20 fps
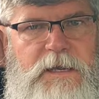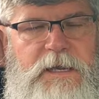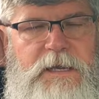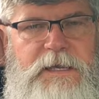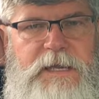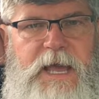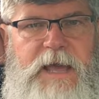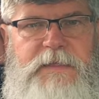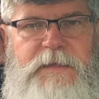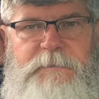
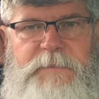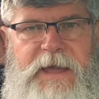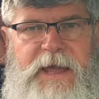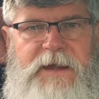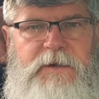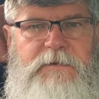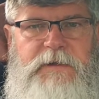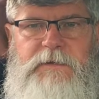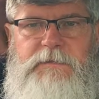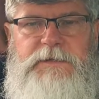Yeah, the
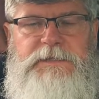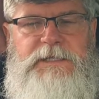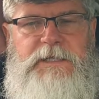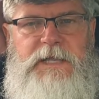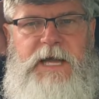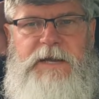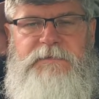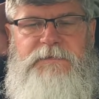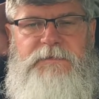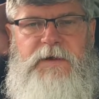bantering was a
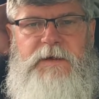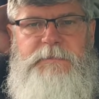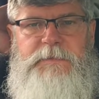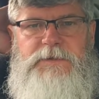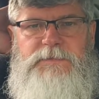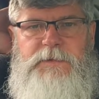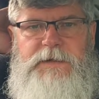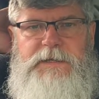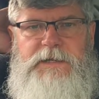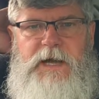lot of fun
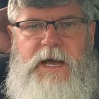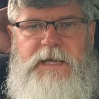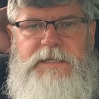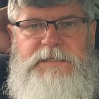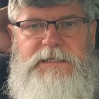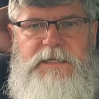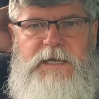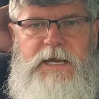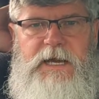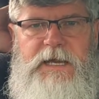between Nas
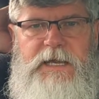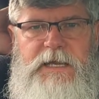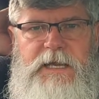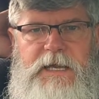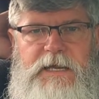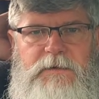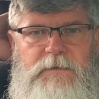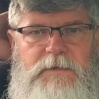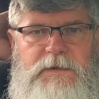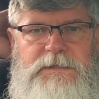and I, and
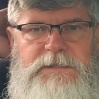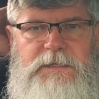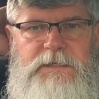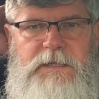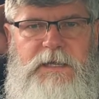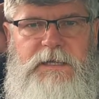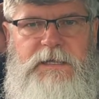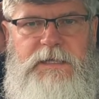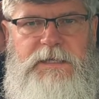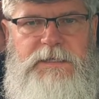it wasn't.
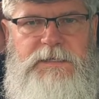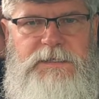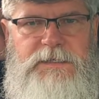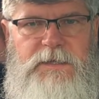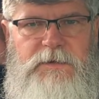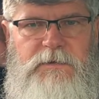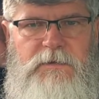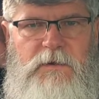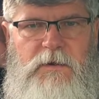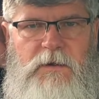I like
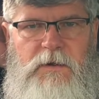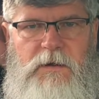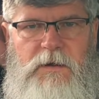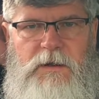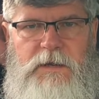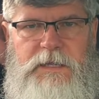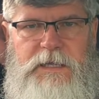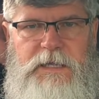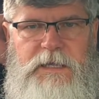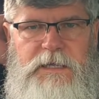Senator
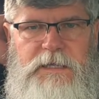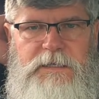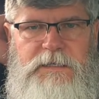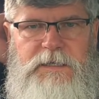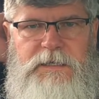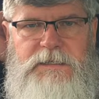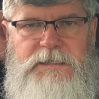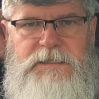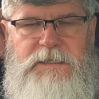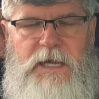Hawley. He
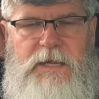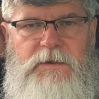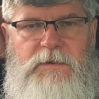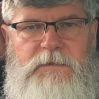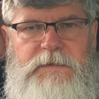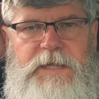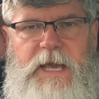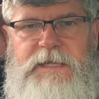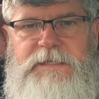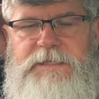does not.
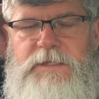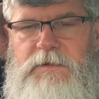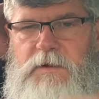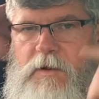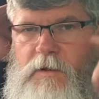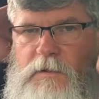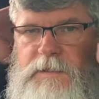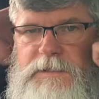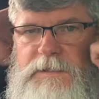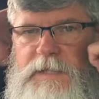Yeah, Senator
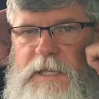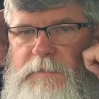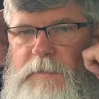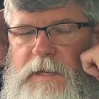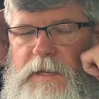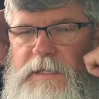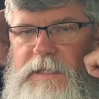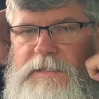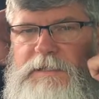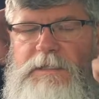Hawley's like me.
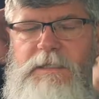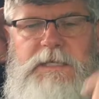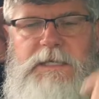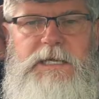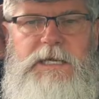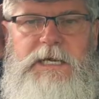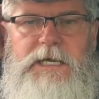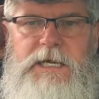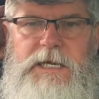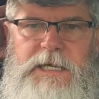
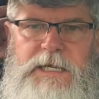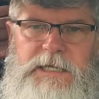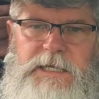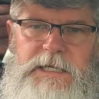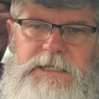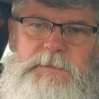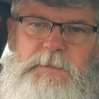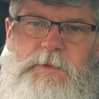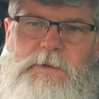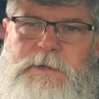He
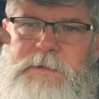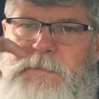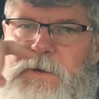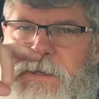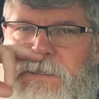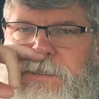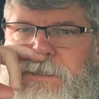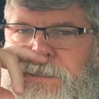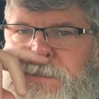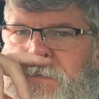doesn't pull any
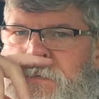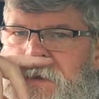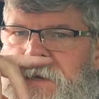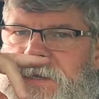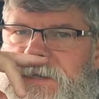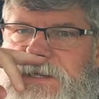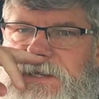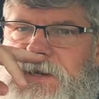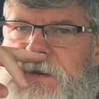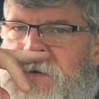punches
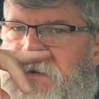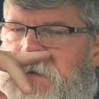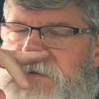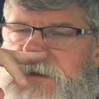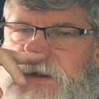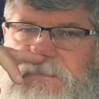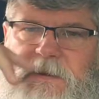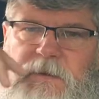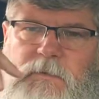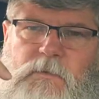when, you know.
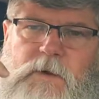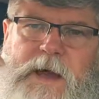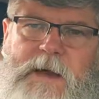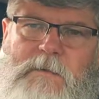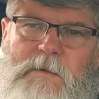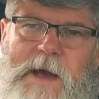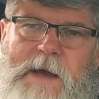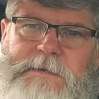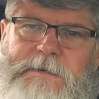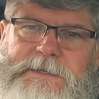I mean, why
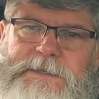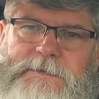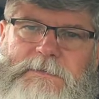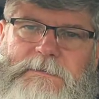would